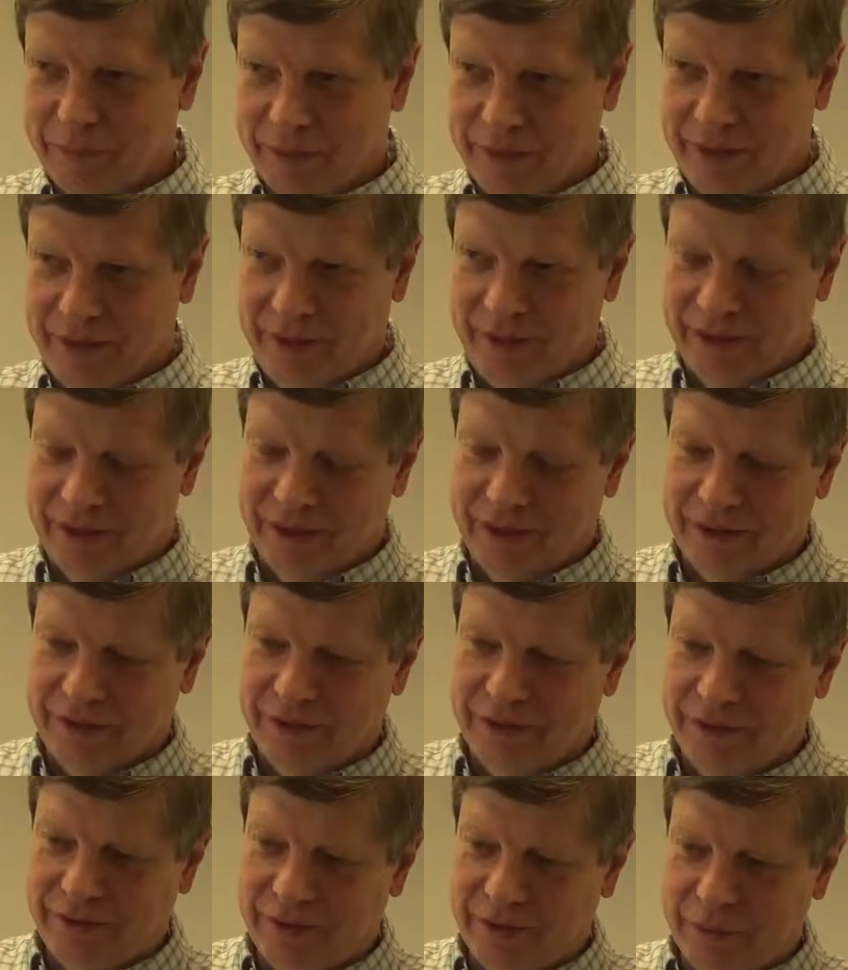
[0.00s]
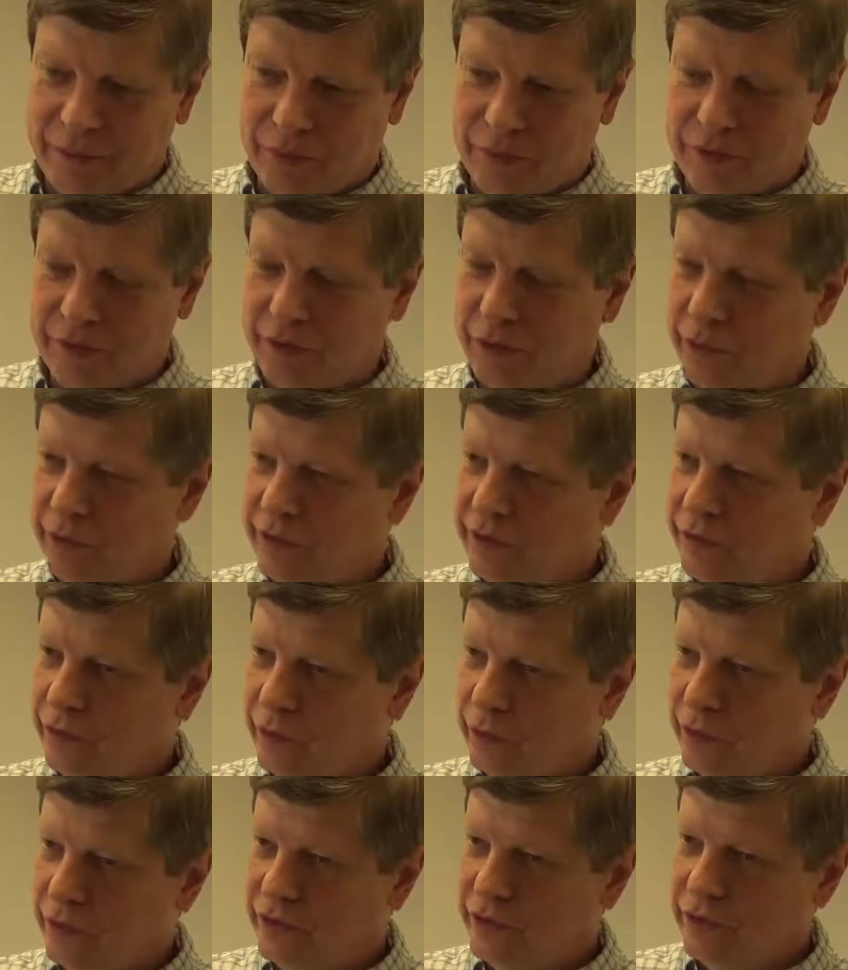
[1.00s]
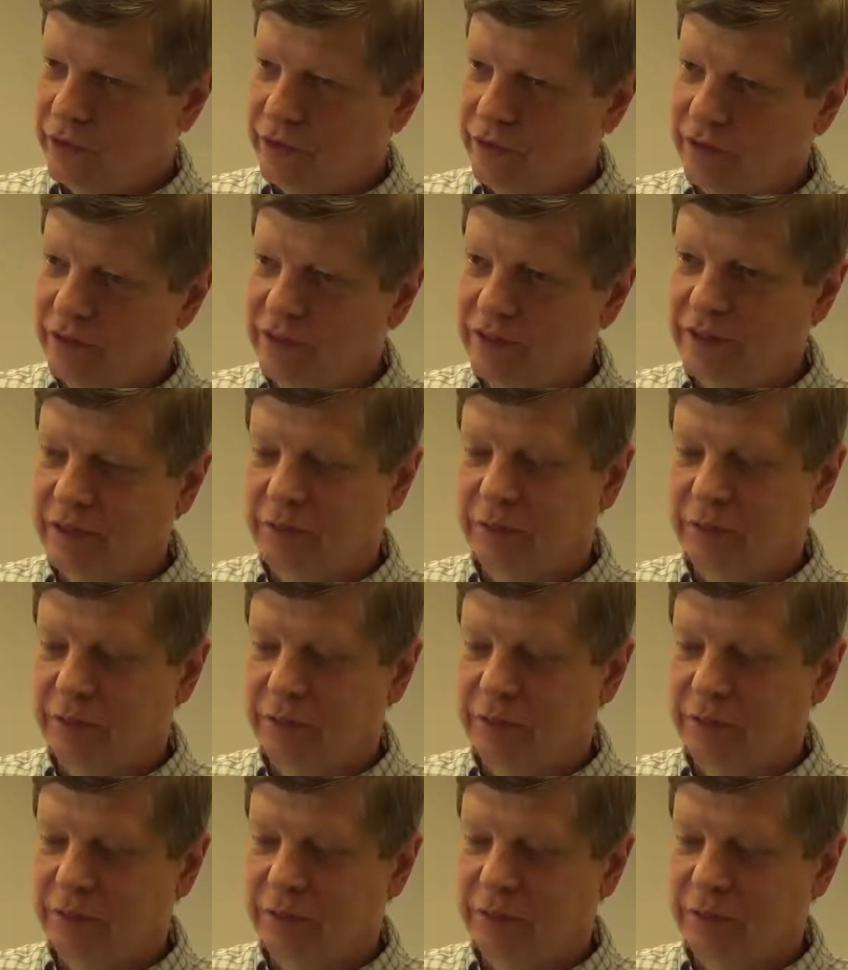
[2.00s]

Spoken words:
I'm with the U.S. Forest Service.